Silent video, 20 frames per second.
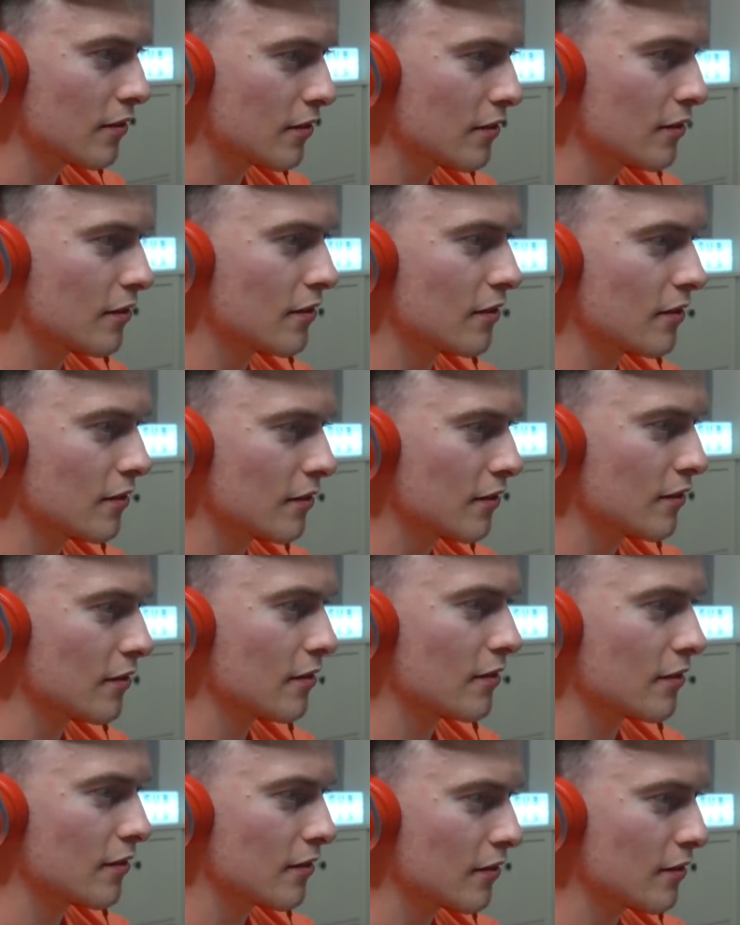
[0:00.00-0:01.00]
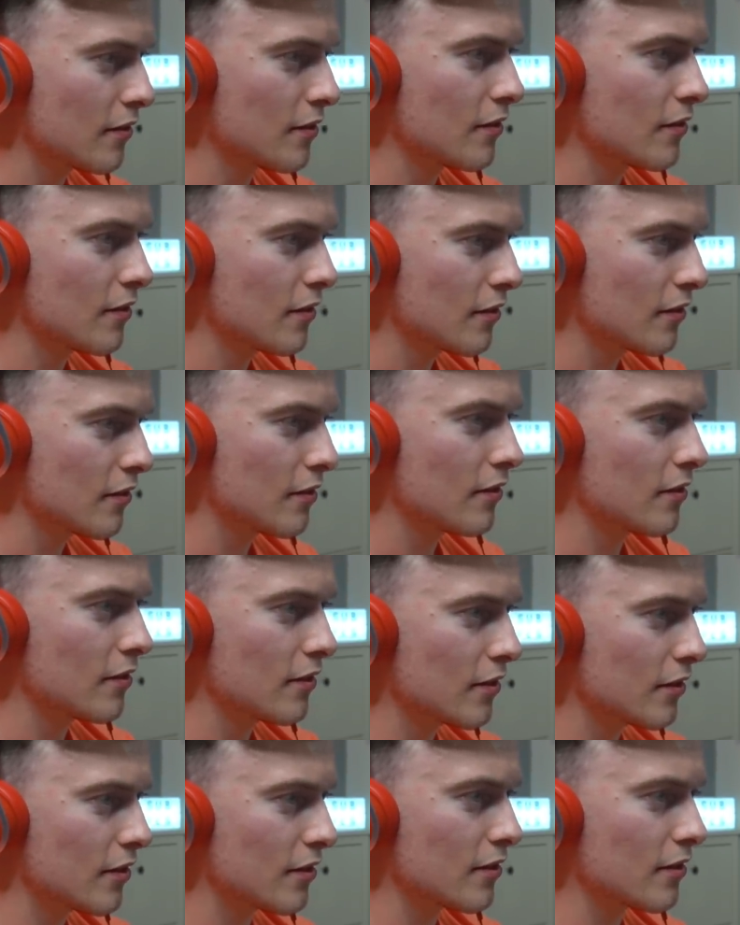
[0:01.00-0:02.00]
you've heard the legends.
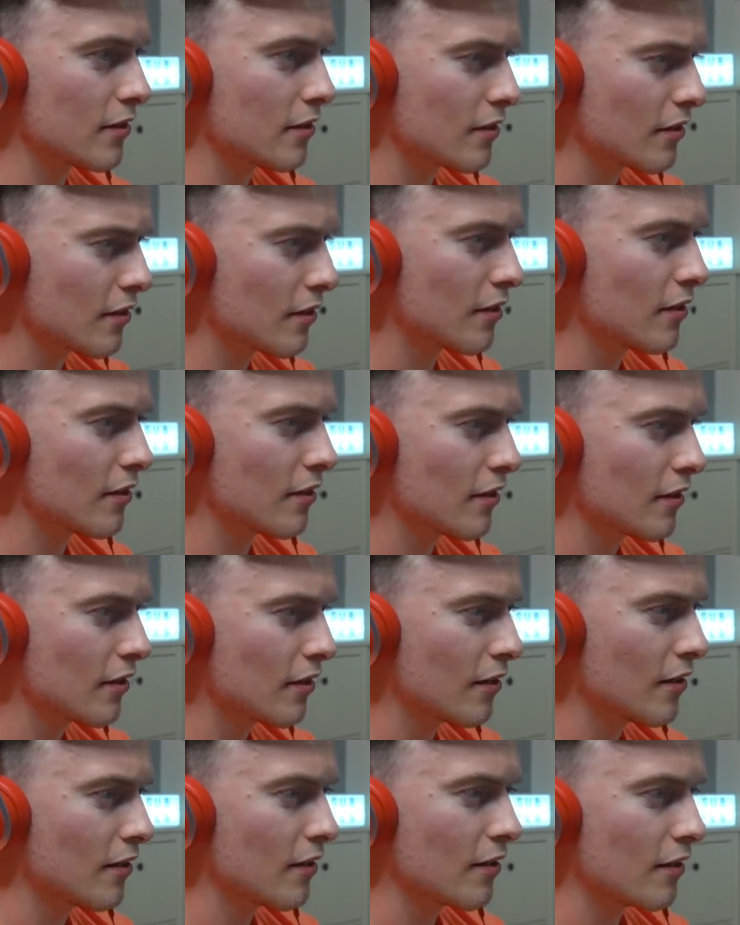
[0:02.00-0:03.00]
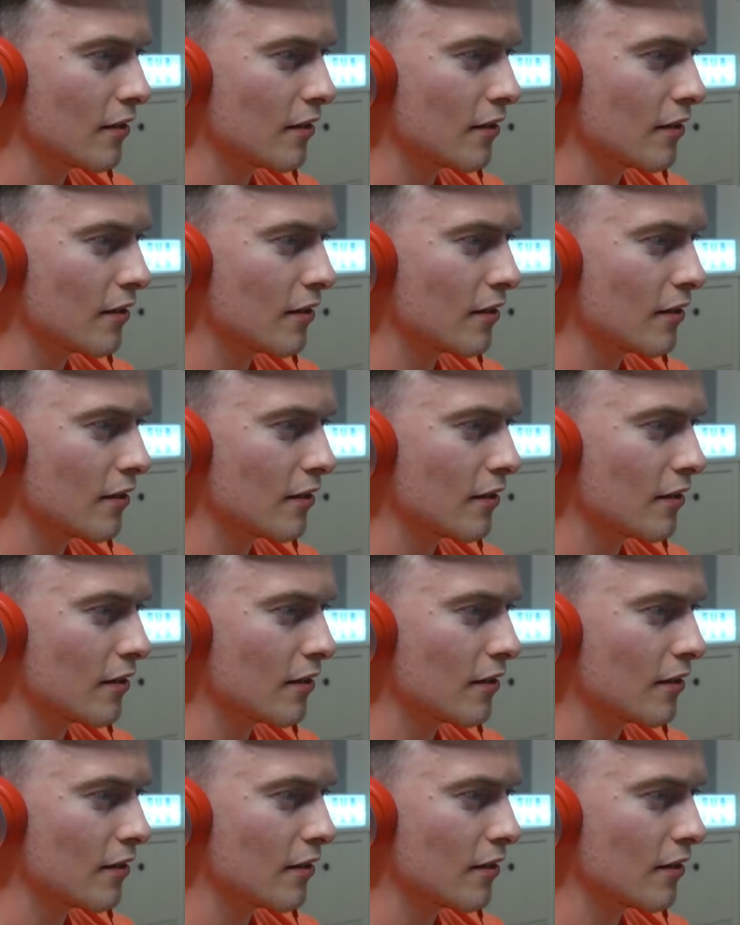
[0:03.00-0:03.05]
You know what fucking time it is,